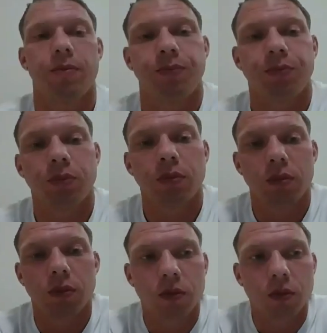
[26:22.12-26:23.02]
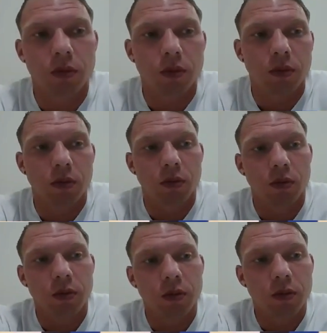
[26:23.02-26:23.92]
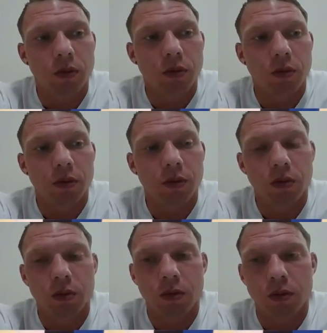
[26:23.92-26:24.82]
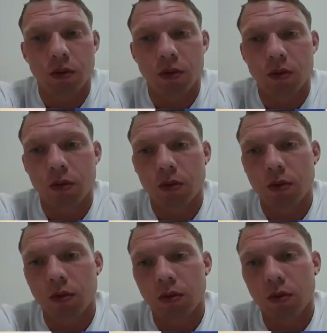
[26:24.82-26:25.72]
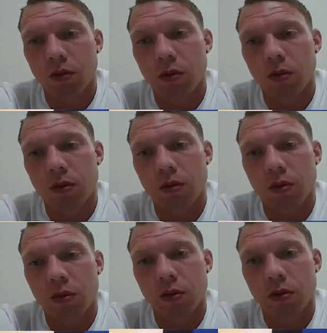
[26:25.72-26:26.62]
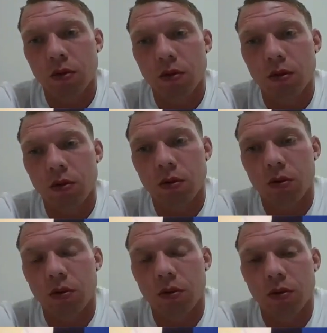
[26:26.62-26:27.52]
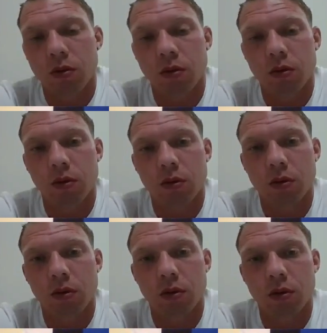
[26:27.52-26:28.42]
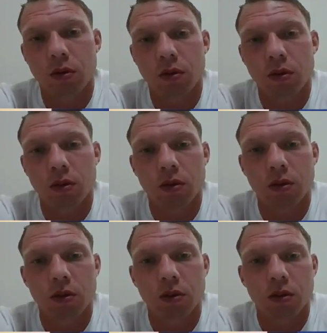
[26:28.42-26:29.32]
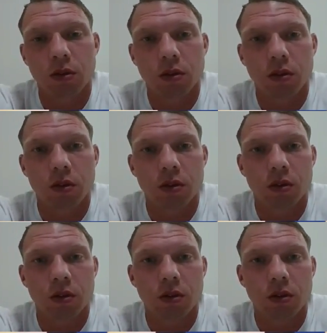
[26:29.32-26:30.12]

(silent)